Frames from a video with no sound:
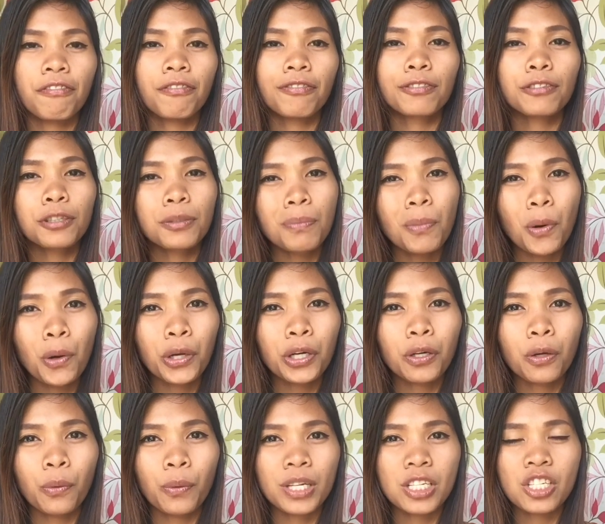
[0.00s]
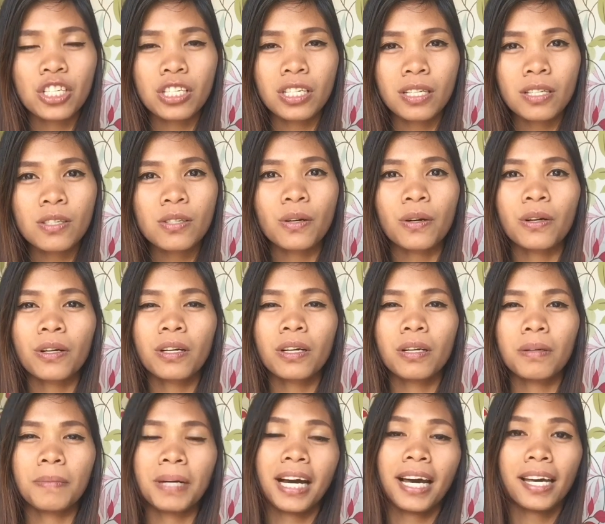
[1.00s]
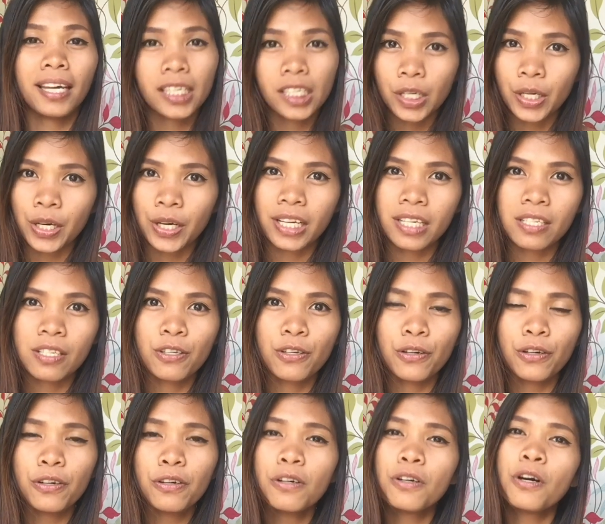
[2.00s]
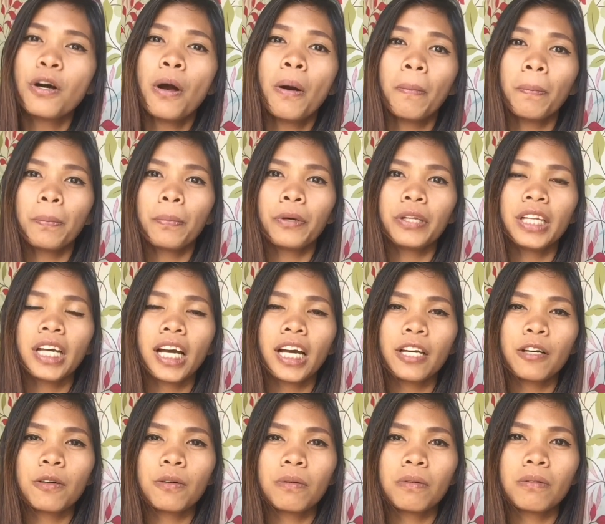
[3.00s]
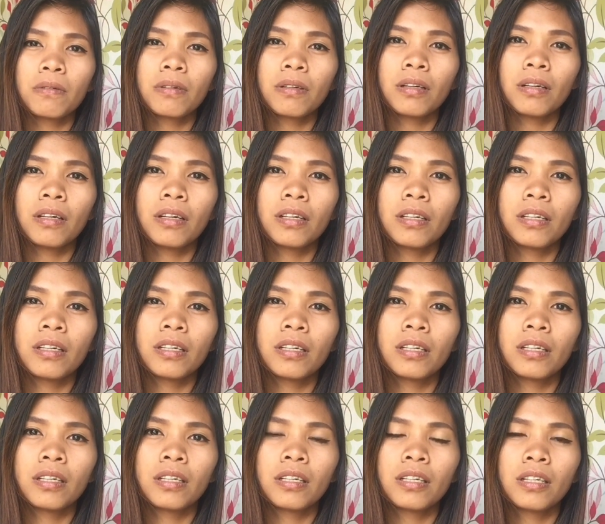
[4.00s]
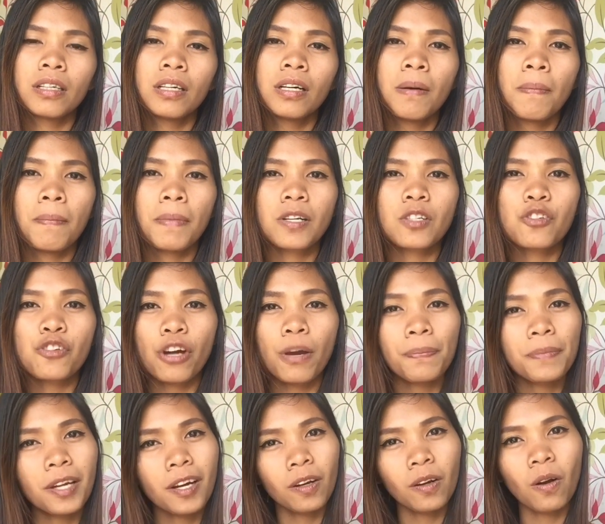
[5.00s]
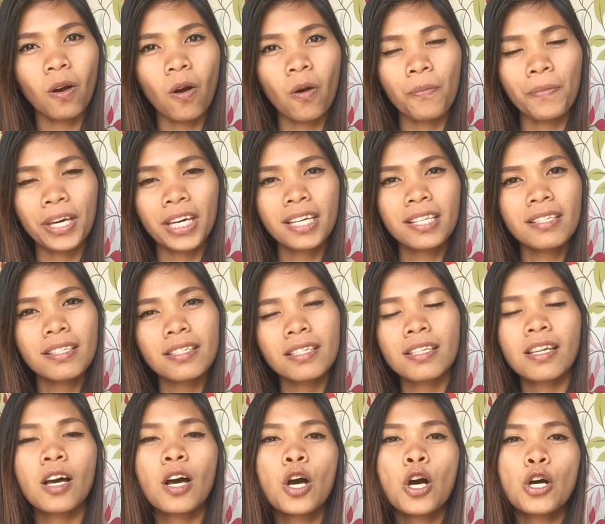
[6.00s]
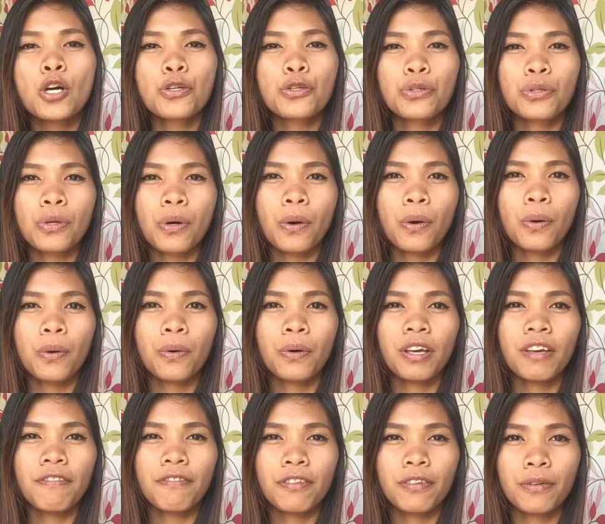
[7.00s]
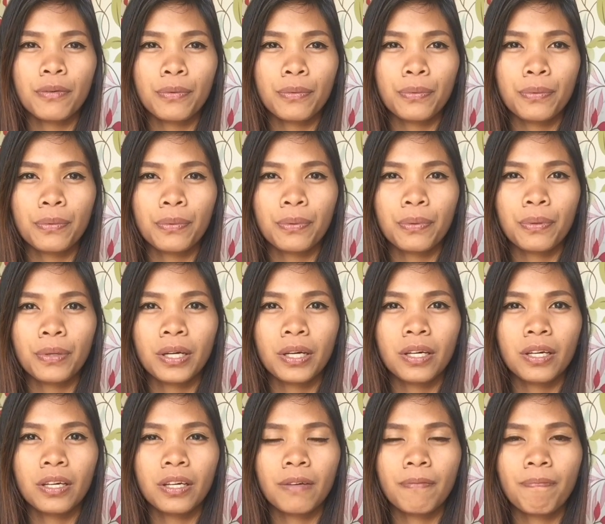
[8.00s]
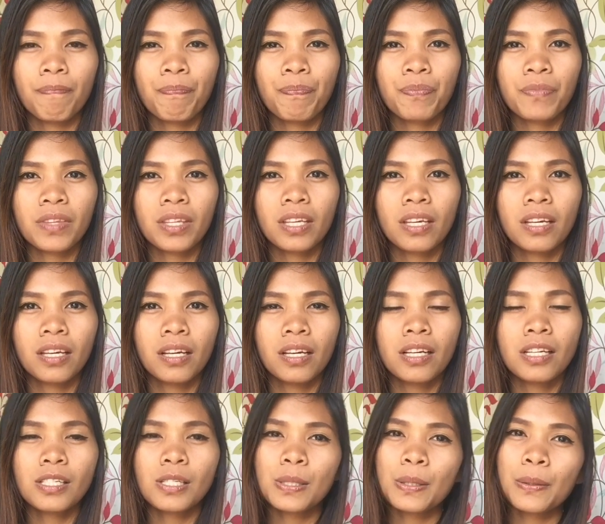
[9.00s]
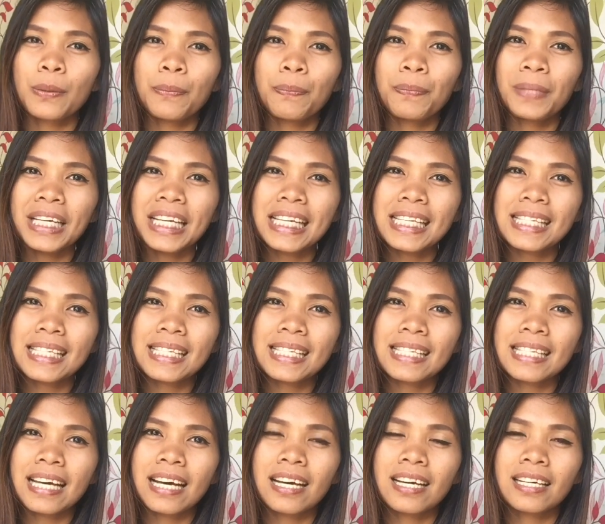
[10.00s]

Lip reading: for more questions or mga inquiries nyo, pwede kayong mag-drop ng comments. So, if you So please